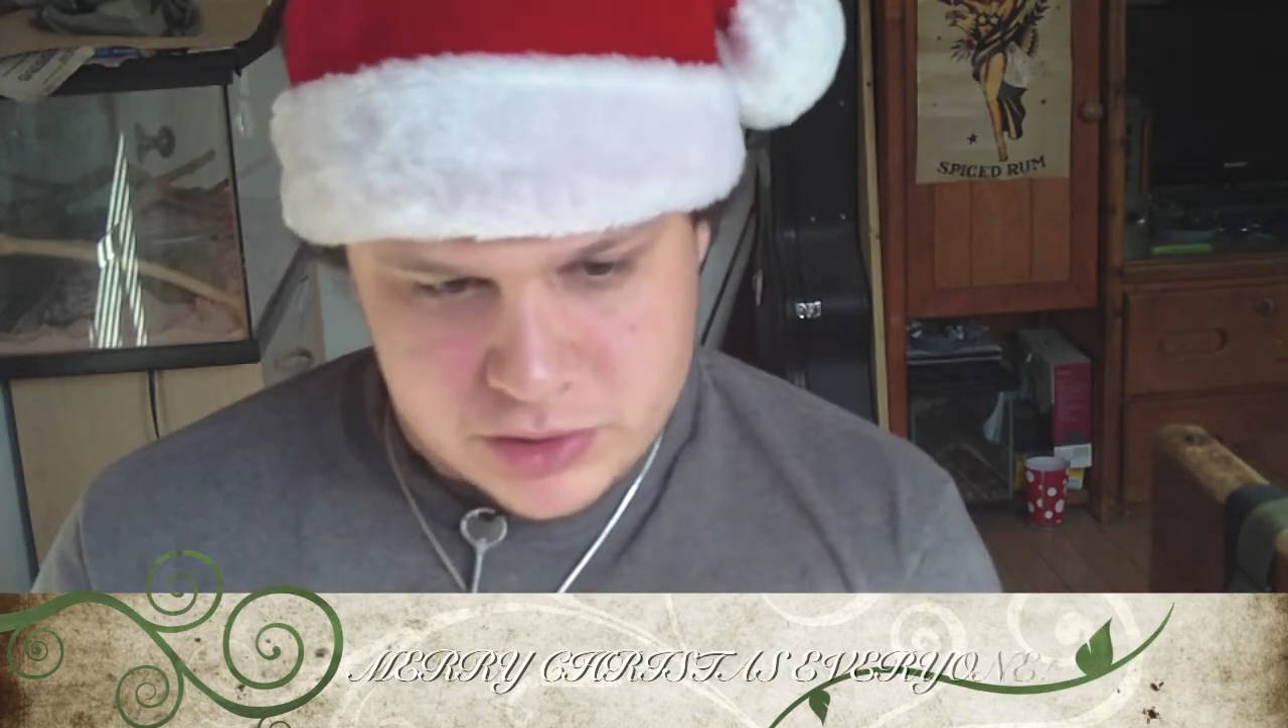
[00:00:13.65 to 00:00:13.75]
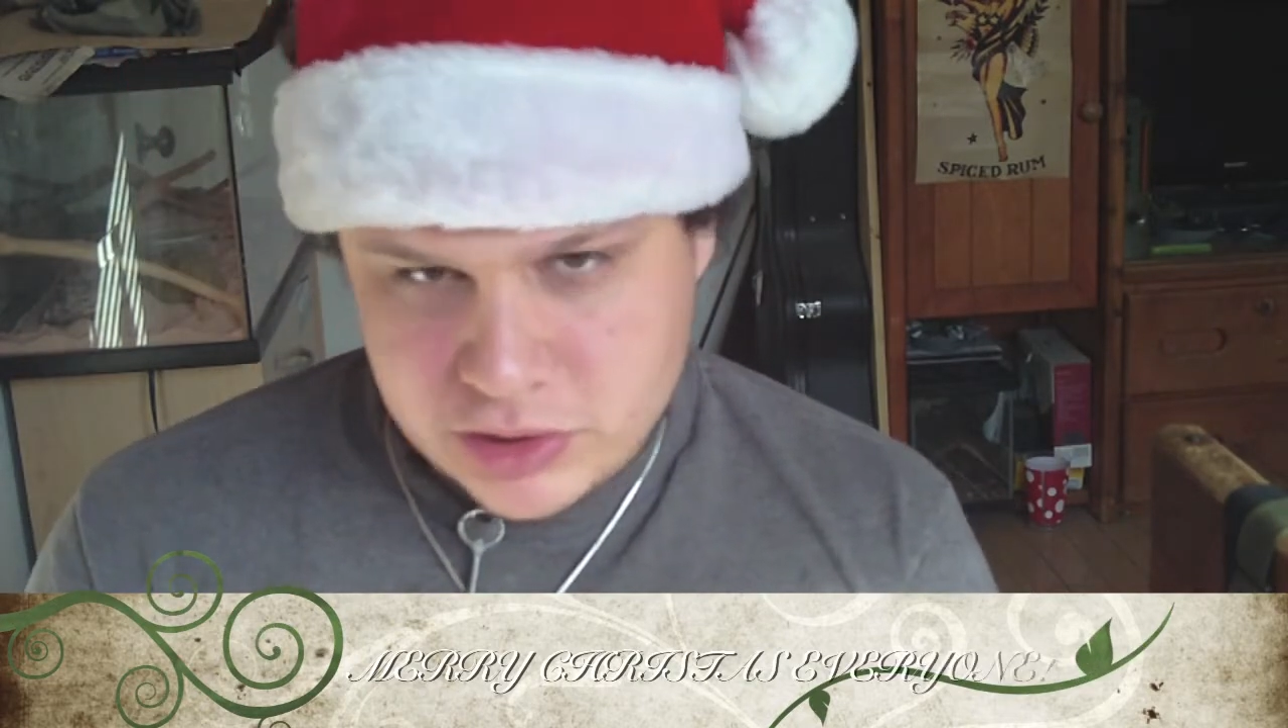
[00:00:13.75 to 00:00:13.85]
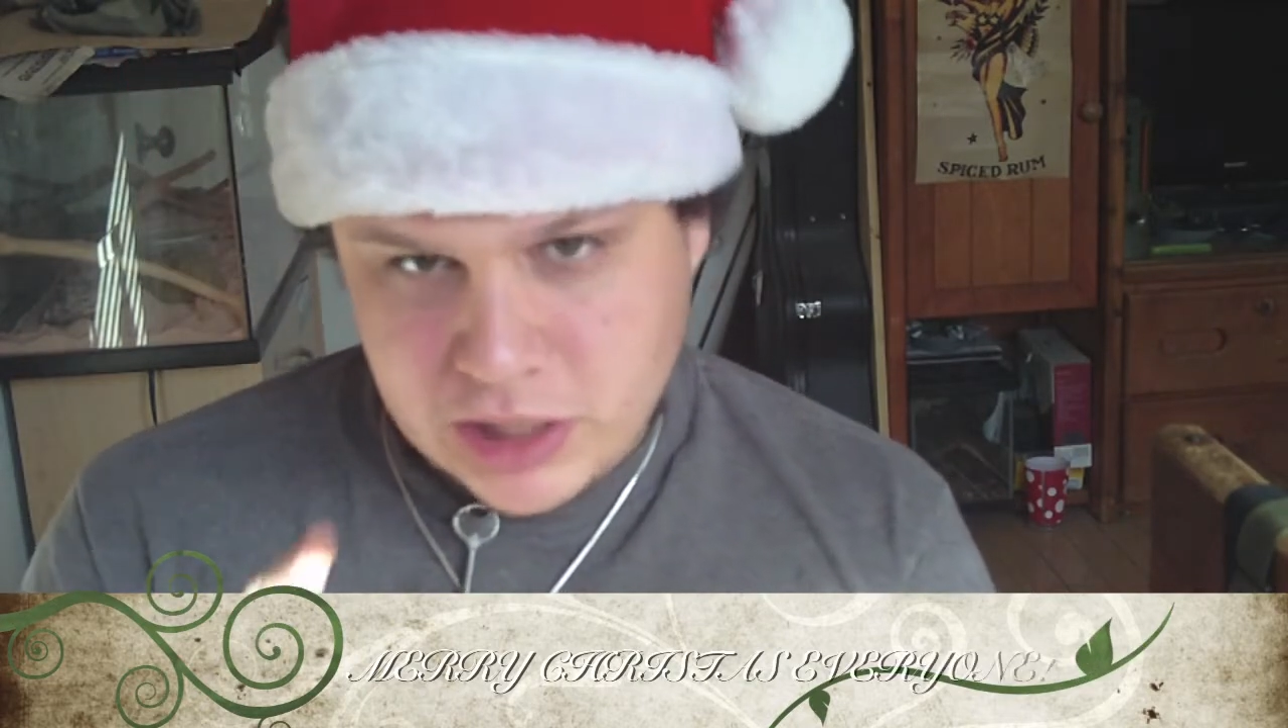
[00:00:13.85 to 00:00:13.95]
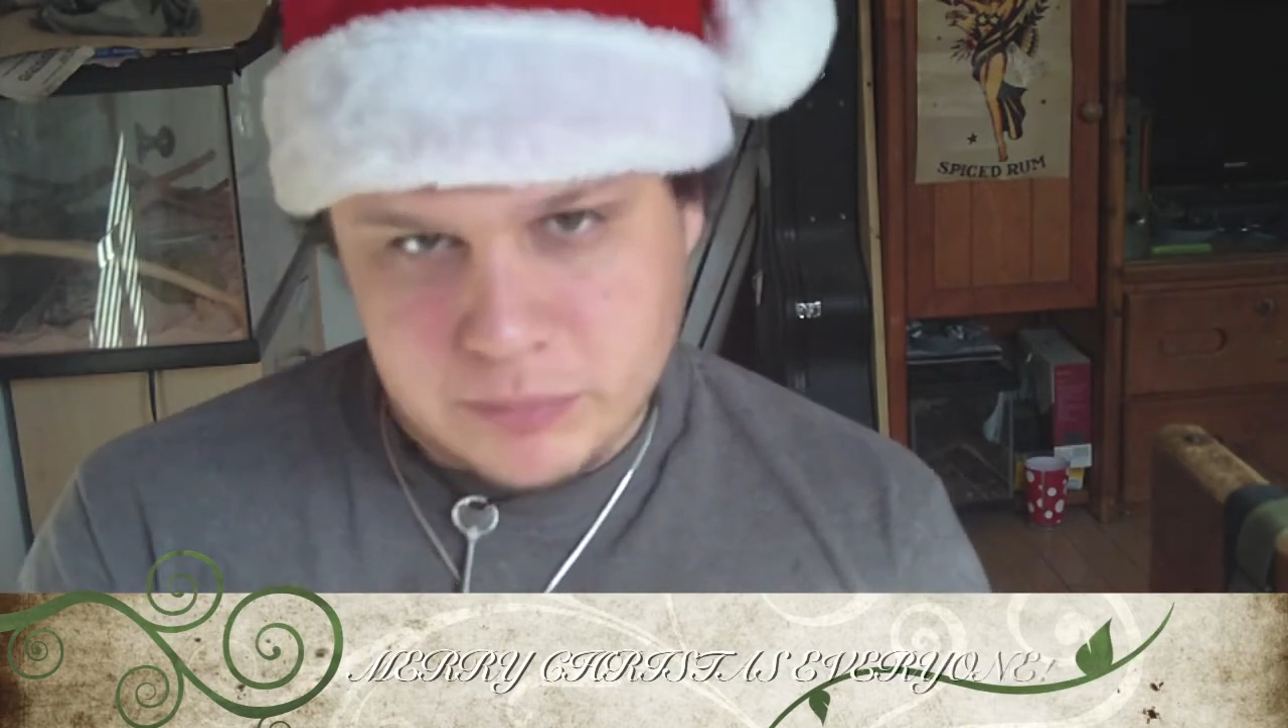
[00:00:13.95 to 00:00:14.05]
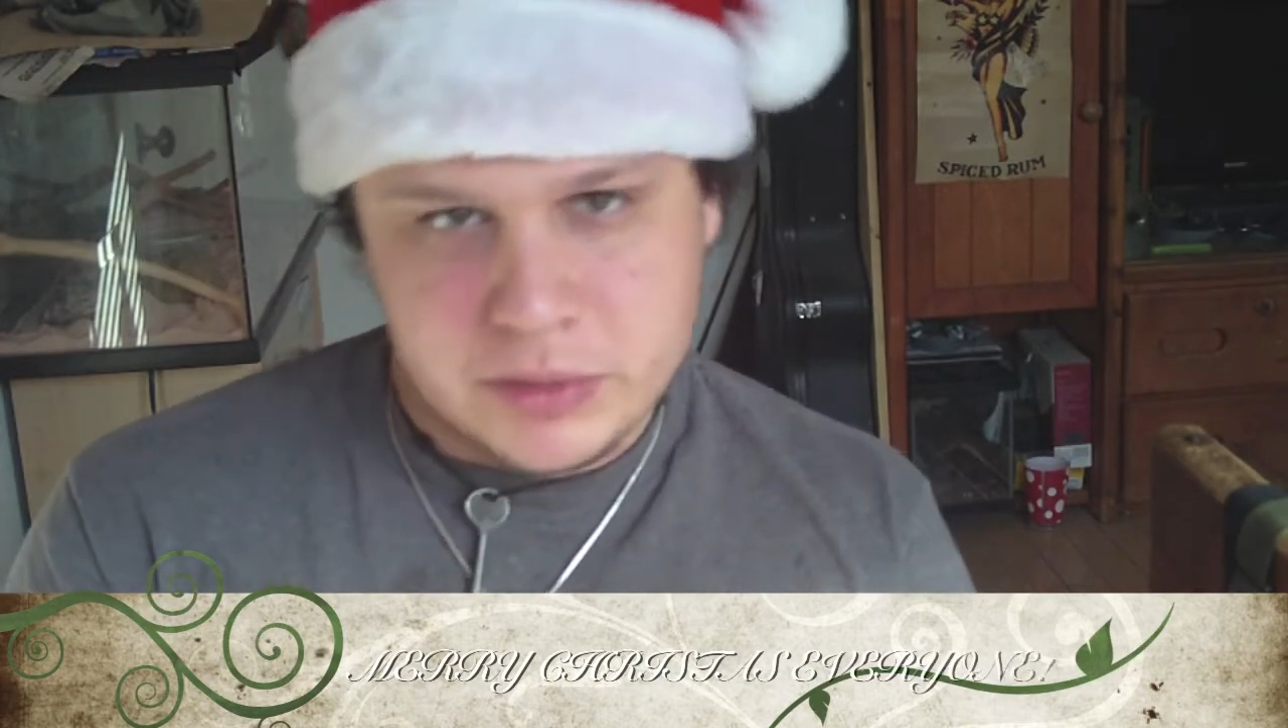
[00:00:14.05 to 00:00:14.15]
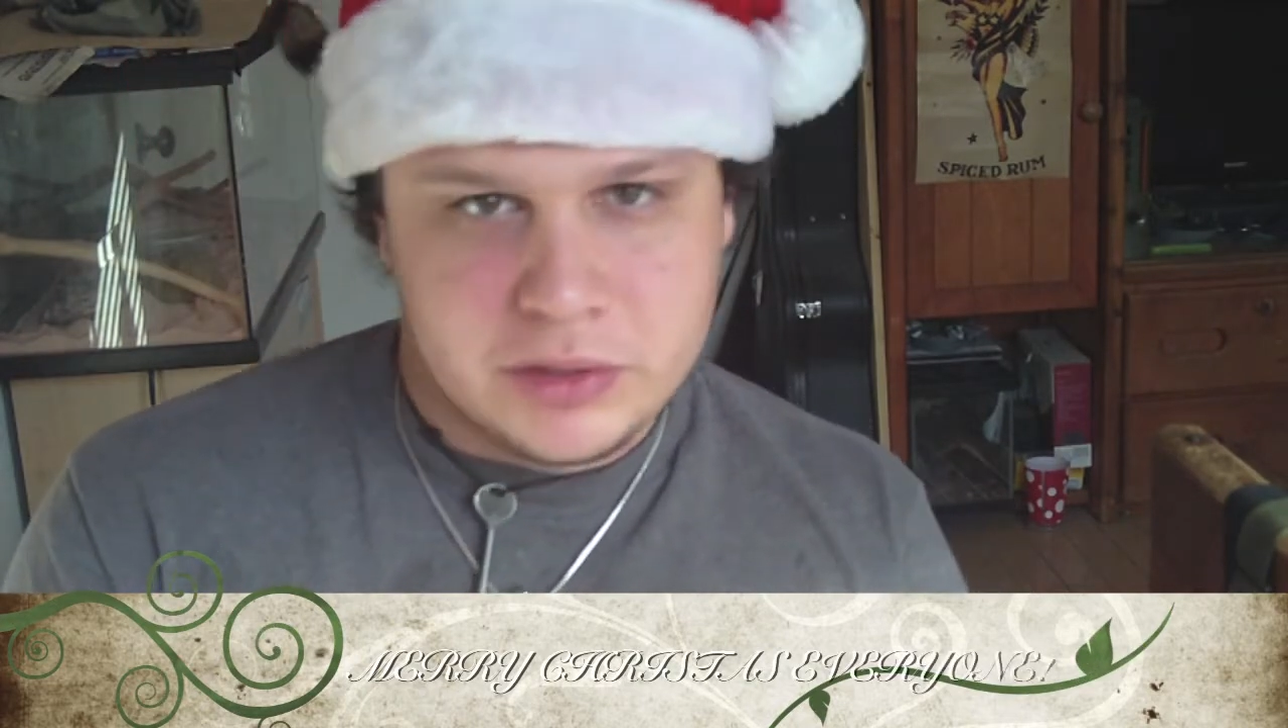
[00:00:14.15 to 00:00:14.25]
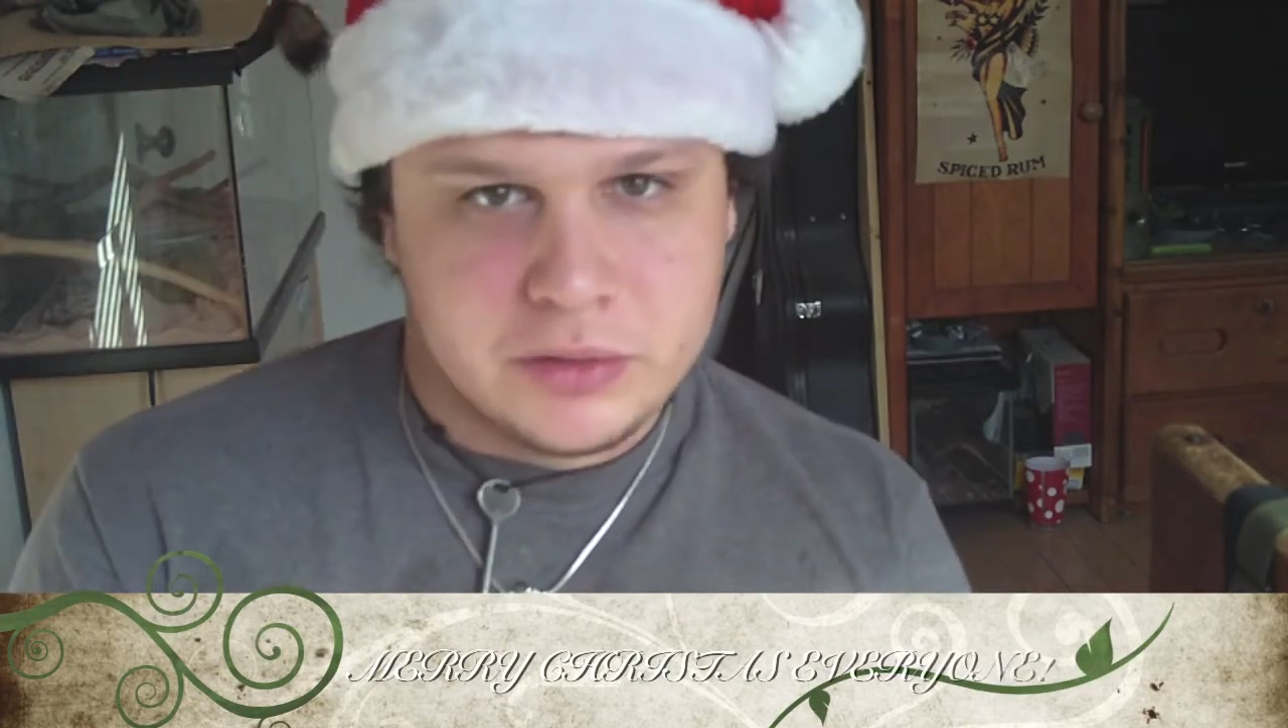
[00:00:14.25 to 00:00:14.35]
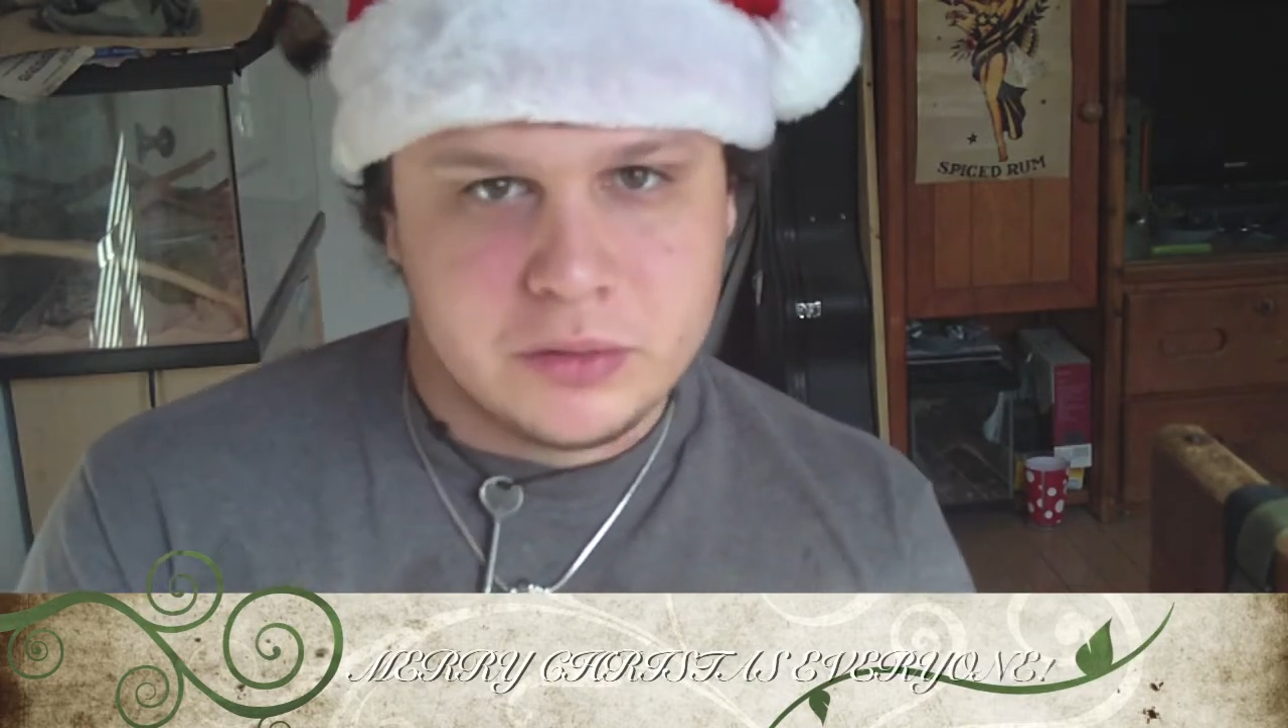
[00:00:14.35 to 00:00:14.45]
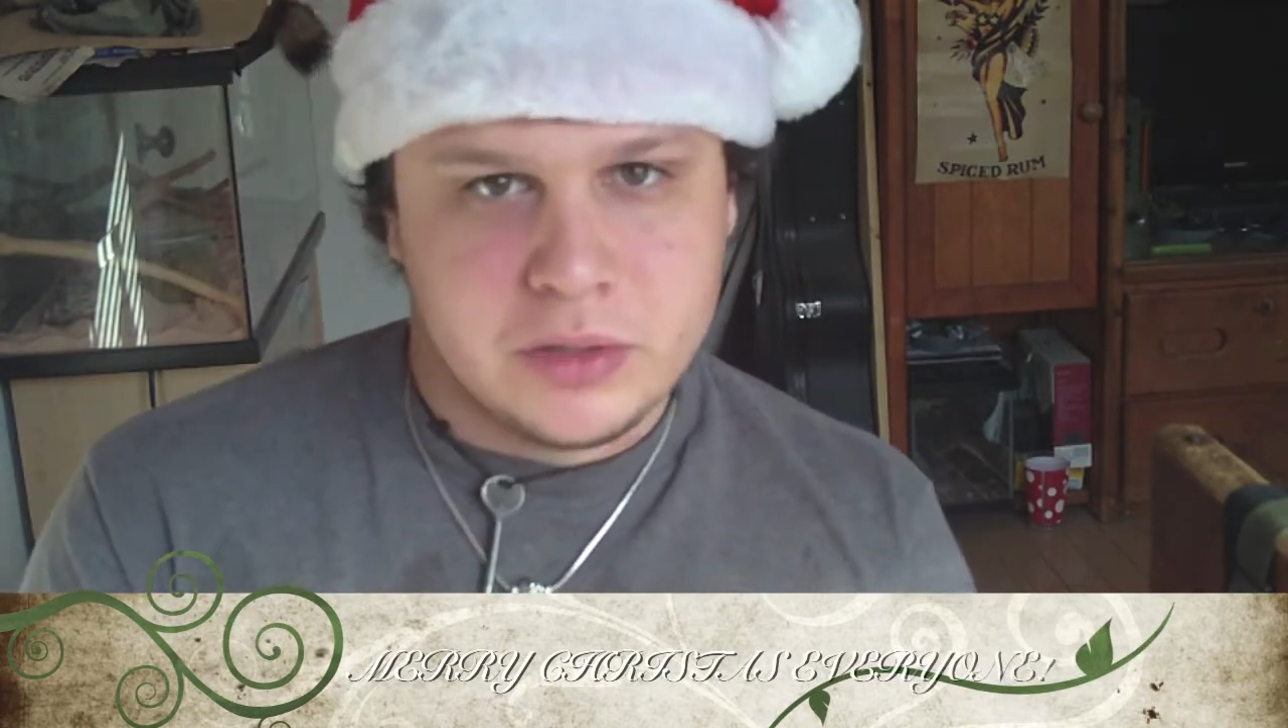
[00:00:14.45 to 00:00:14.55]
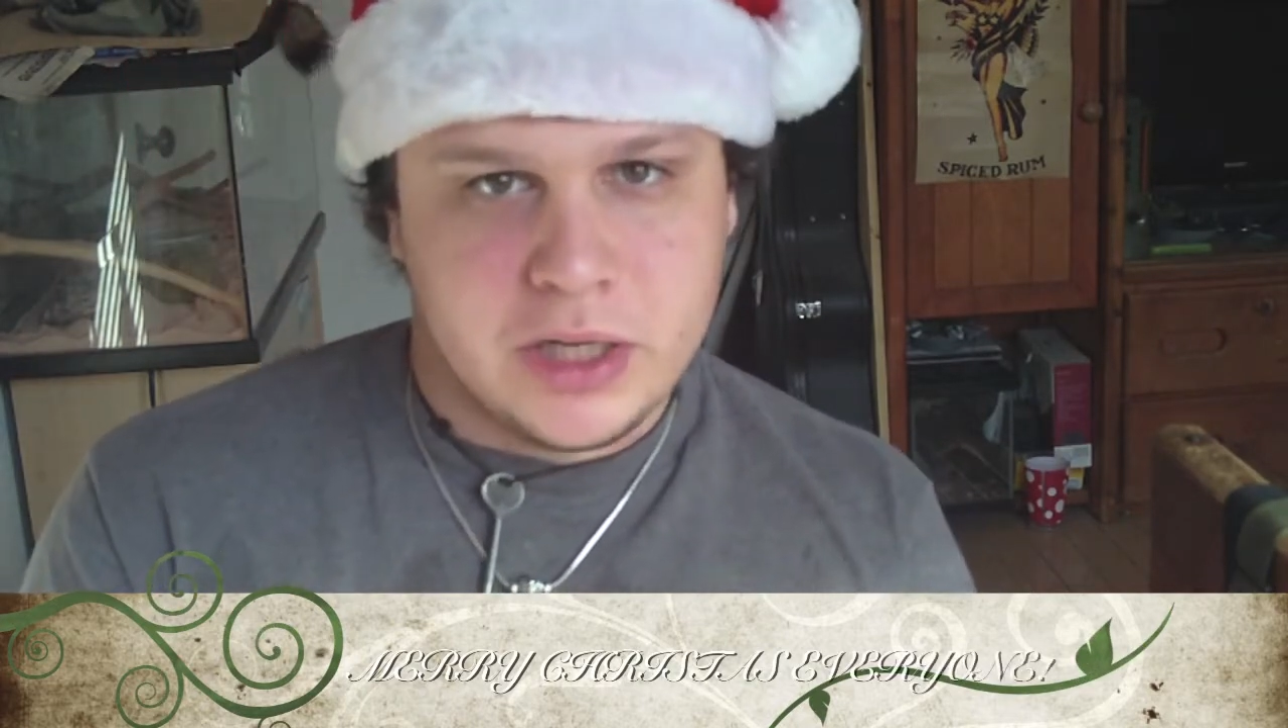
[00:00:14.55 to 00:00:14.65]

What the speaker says: Zombie Dude.